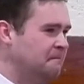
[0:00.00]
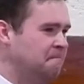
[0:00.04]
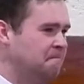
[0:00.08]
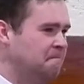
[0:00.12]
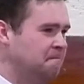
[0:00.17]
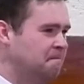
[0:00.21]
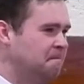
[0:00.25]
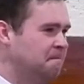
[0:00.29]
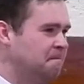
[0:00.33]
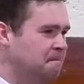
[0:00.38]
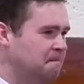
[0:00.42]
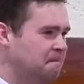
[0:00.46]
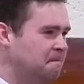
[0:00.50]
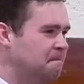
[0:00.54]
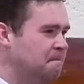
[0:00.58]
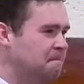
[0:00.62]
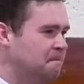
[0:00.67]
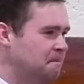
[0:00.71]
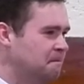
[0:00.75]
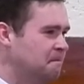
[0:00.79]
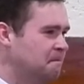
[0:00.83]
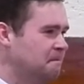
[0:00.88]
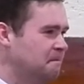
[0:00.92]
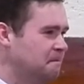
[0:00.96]

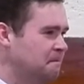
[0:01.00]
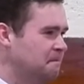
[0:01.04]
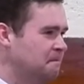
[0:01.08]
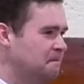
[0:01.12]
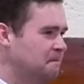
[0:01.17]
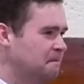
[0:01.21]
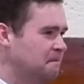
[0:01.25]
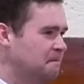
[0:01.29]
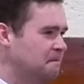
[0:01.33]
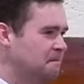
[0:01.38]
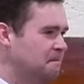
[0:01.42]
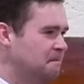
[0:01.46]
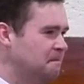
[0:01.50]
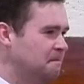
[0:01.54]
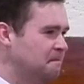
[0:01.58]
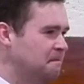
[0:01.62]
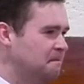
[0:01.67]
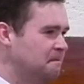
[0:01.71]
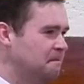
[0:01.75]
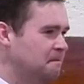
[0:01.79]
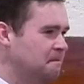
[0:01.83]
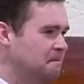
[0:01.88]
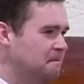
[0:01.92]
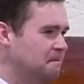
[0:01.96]

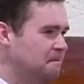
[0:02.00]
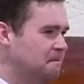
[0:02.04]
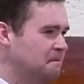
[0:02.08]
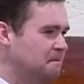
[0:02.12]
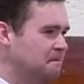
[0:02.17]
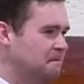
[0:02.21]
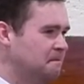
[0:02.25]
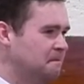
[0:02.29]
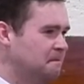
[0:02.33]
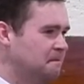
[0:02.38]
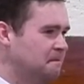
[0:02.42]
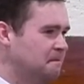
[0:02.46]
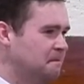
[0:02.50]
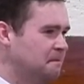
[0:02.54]
Nothing is said.